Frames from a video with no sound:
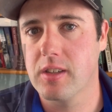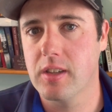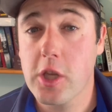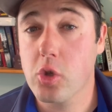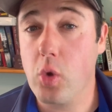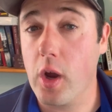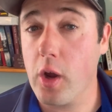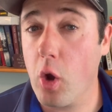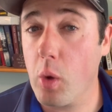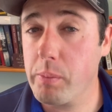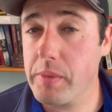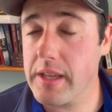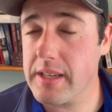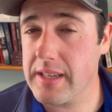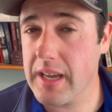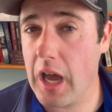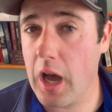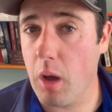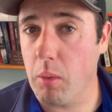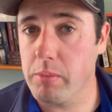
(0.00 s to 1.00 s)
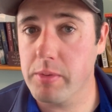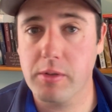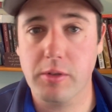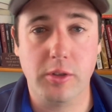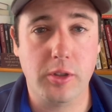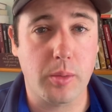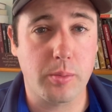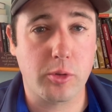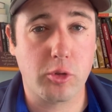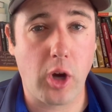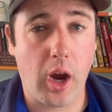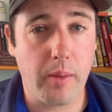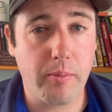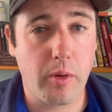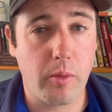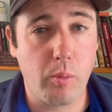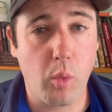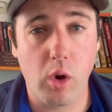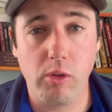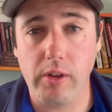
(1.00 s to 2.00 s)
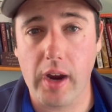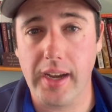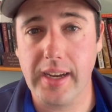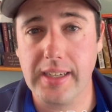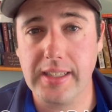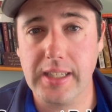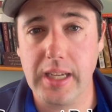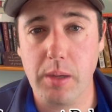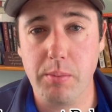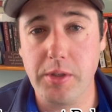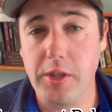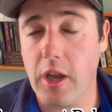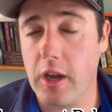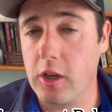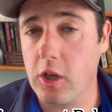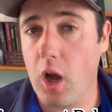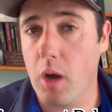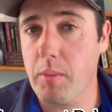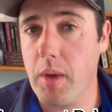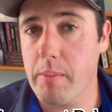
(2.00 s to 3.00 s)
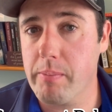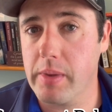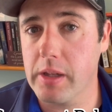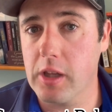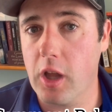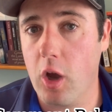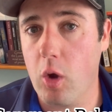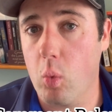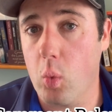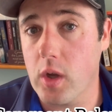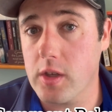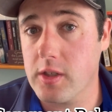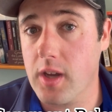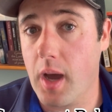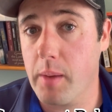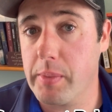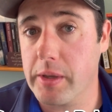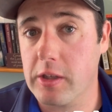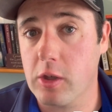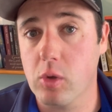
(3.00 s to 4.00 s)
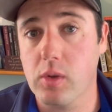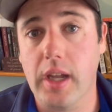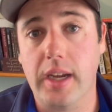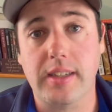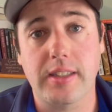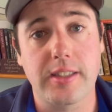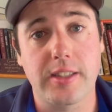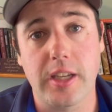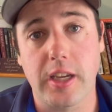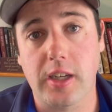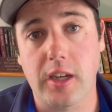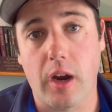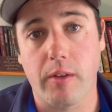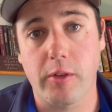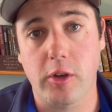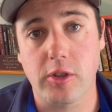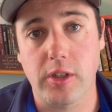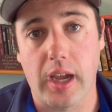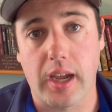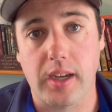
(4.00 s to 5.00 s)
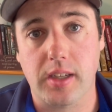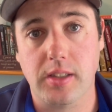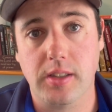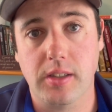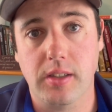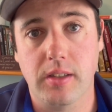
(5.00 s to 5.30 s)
So I hope this helps. Subscribe for more writing tips and comment below what topic you'd like to see covered next.